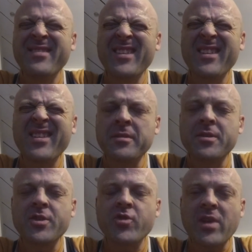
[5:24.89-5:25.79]

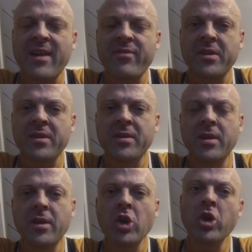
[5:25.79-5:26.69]
Strava
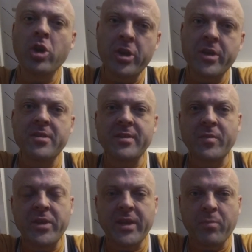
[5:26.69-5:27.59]
earlier this
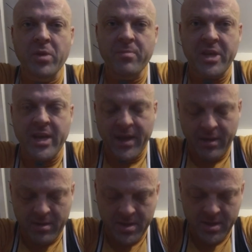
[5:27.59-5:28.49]
week put me at
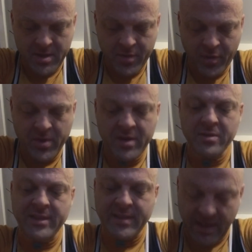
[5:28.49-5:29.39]

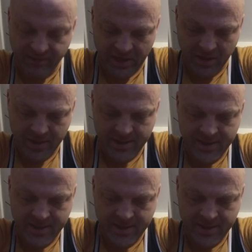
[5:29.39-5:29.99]
307.